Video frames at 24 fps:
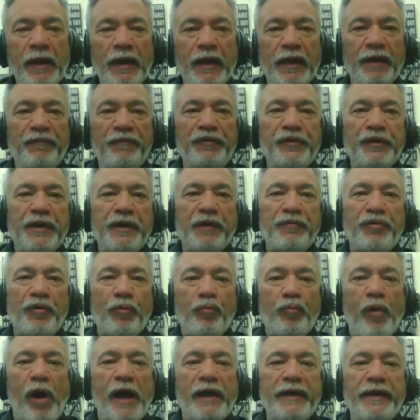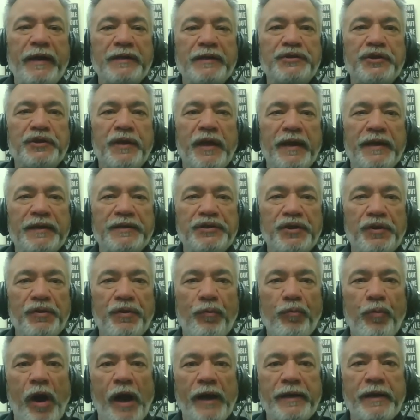if you get the right education, the
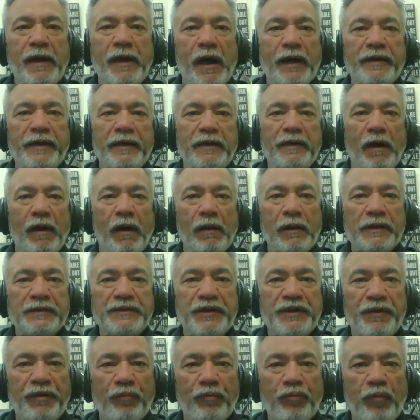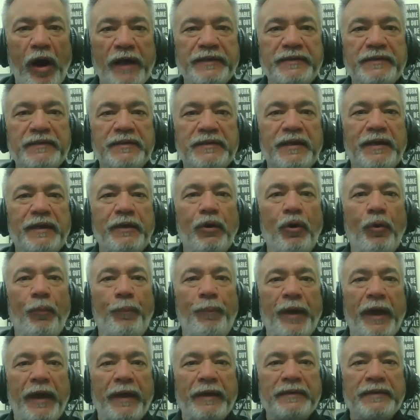right kind of knowledge, and the right skill
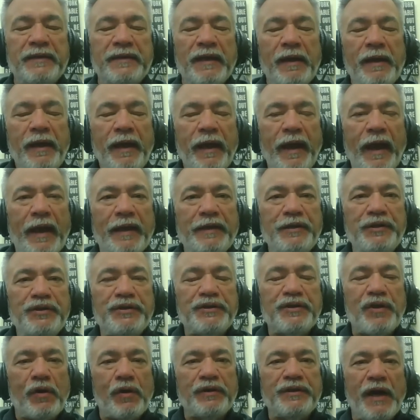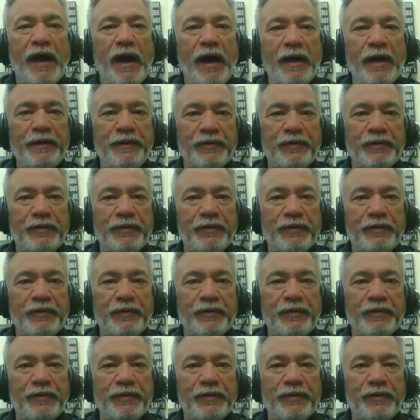base, and you start to